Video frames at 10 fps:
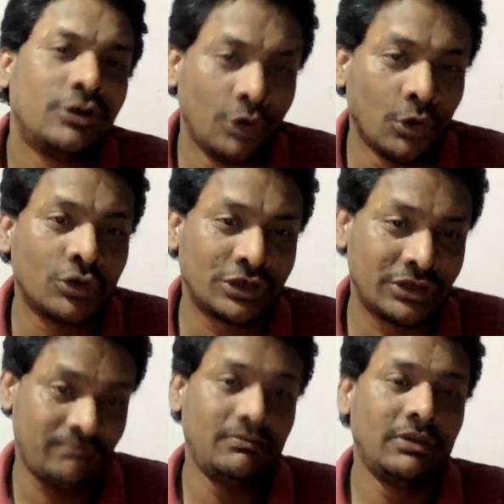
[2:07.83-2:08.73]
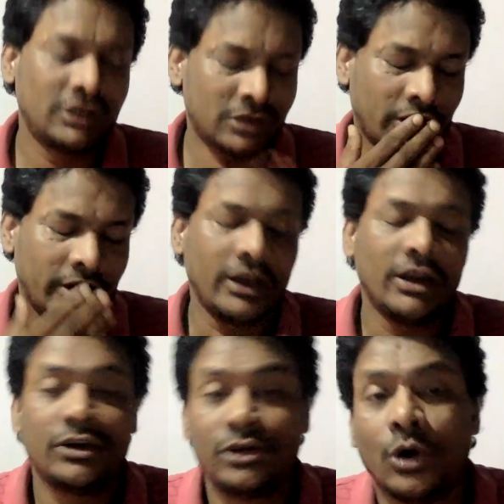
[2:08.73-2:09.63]
door, sorry,
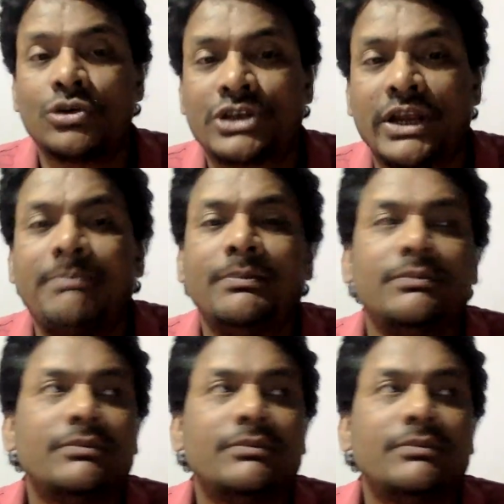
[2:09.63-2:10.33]
doorstep.